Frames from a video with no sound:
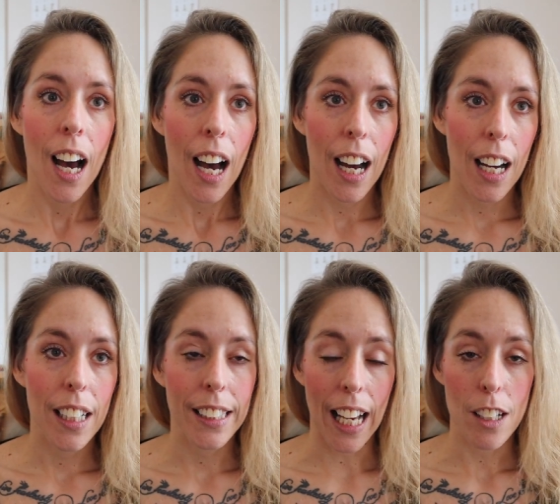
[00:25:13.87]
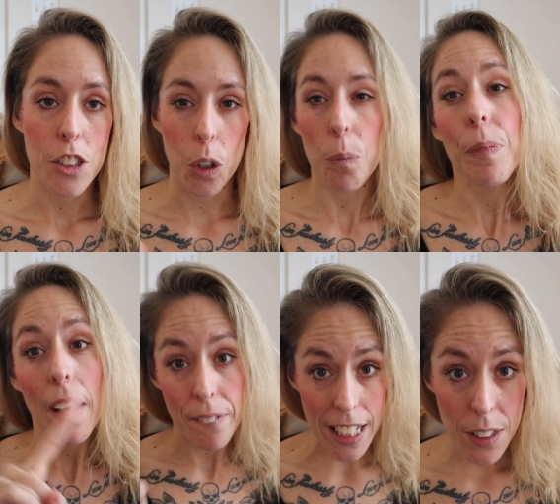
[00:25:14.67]
Uh, yeah, so
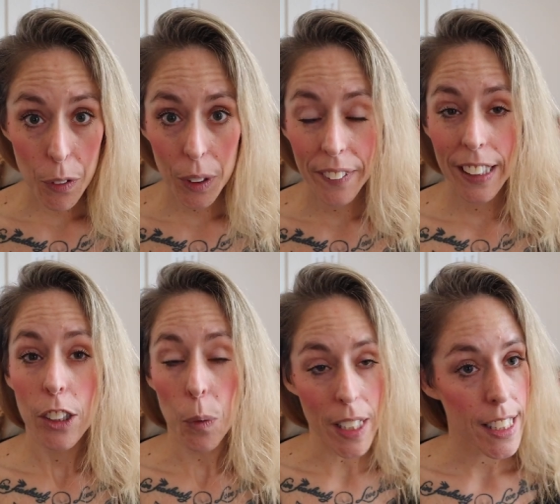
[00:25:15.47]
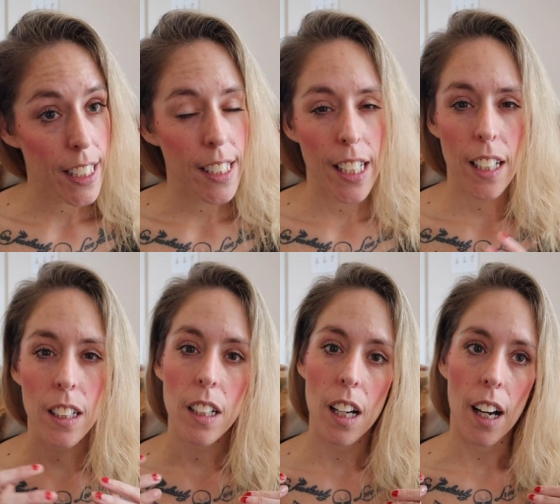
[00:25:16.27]
fast forward twenty
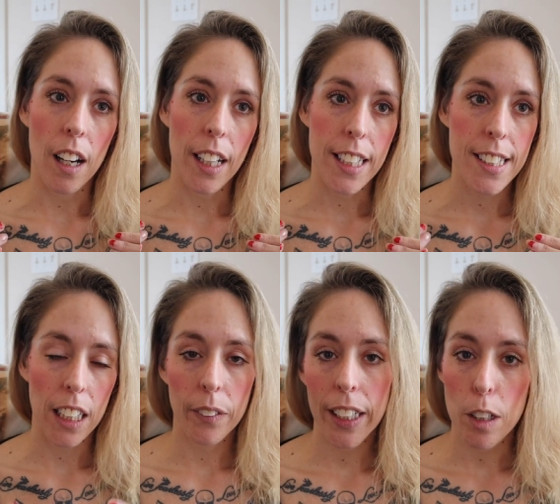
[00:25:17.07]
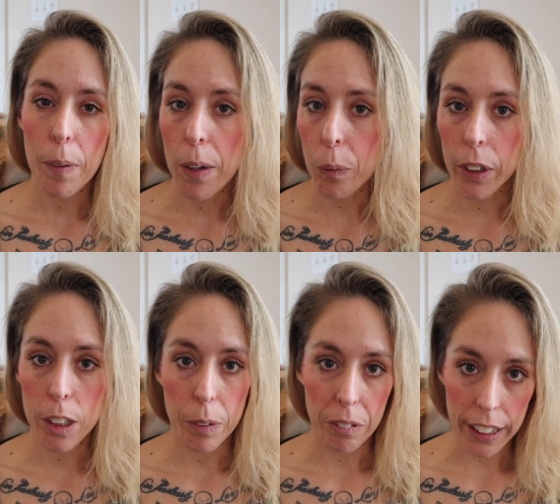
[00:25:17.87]
sixteen, uh, accelerated the paperwork
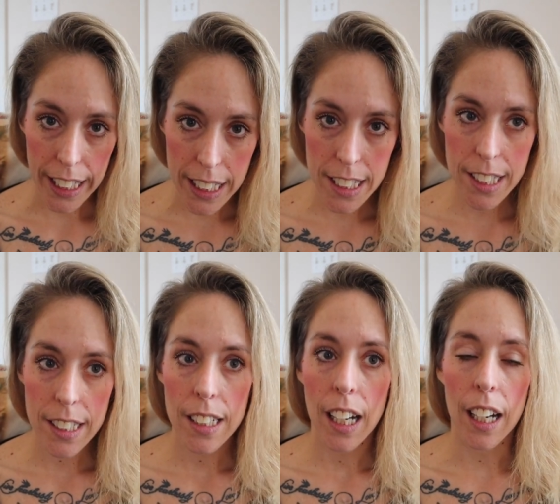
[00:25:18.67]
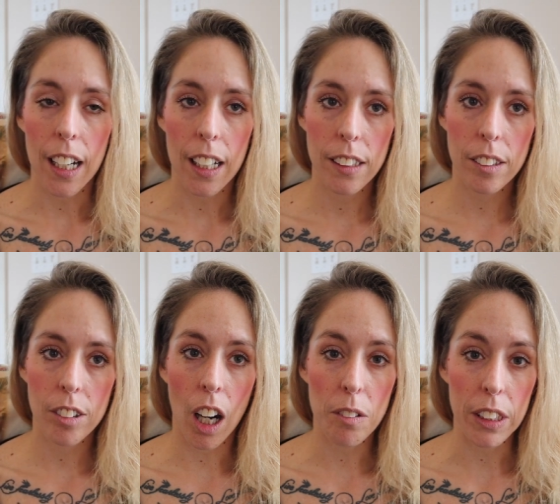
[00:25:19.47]
to be released, uh,
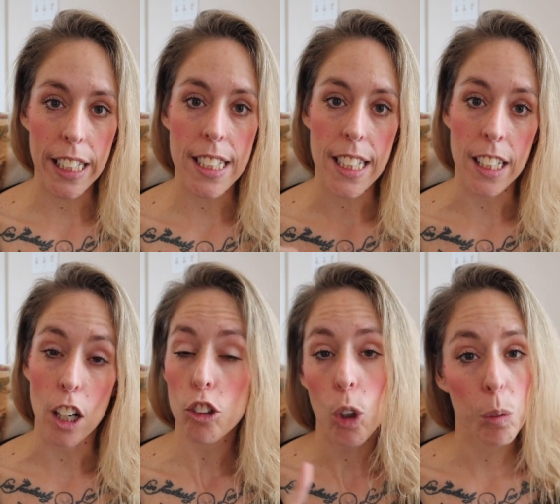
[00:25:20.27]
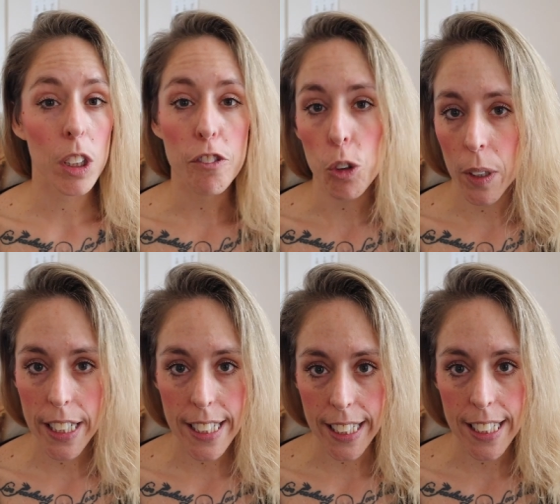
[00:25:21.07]
got released in October of twenty
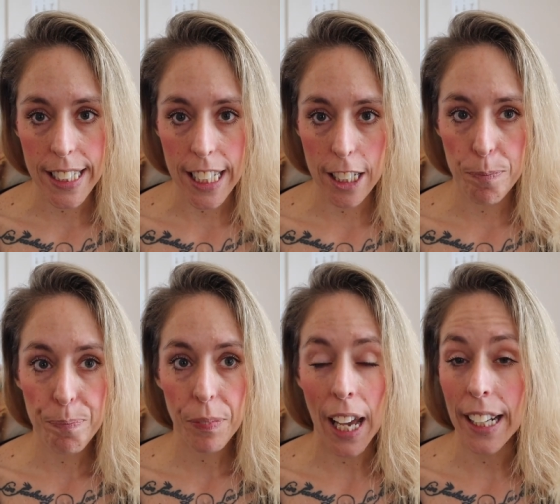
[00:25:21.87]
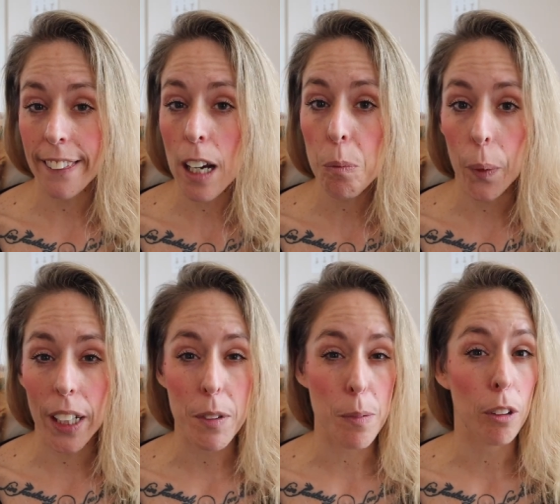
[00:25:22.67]
sixteen. And at that point
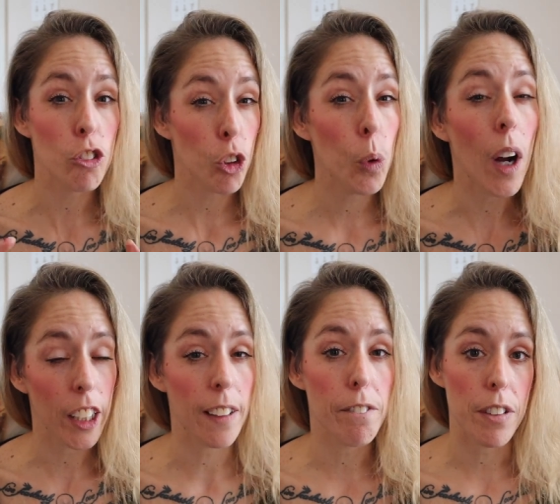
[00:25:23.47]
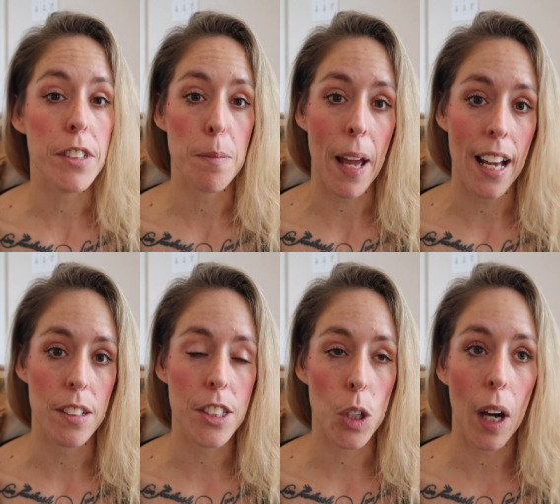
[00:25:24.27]
I was about two hundred fifty
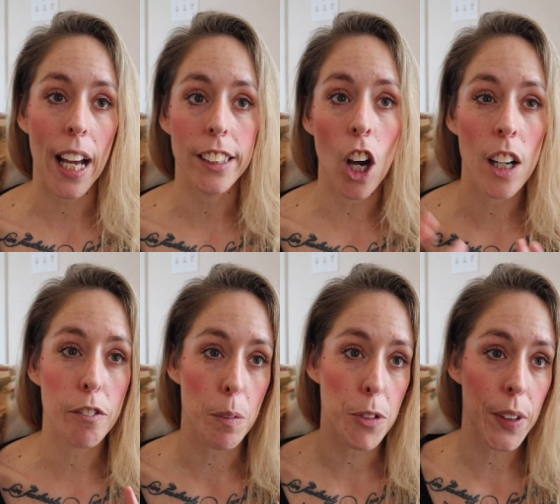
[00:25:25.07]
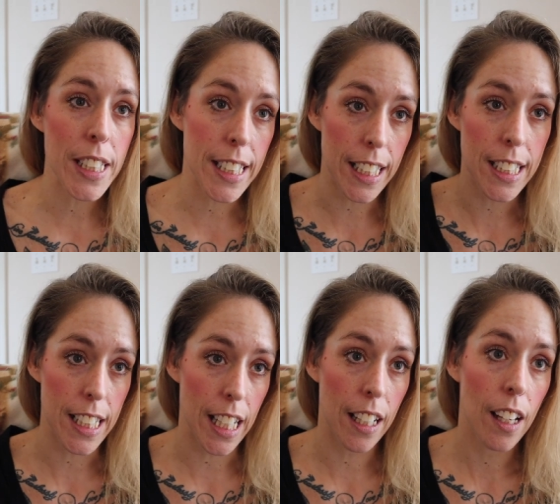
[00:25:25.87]
pounds. So I had gone from three
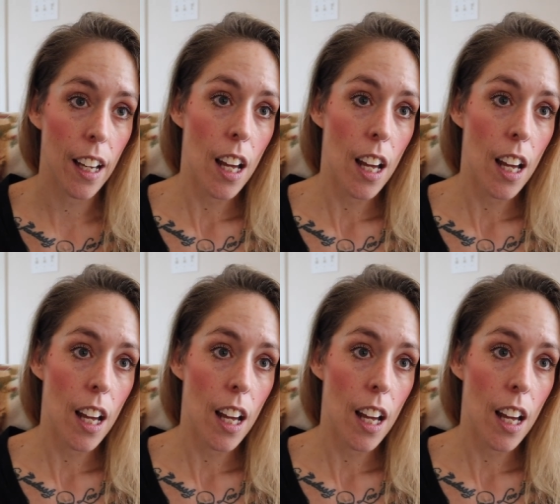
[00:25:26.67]
sixty.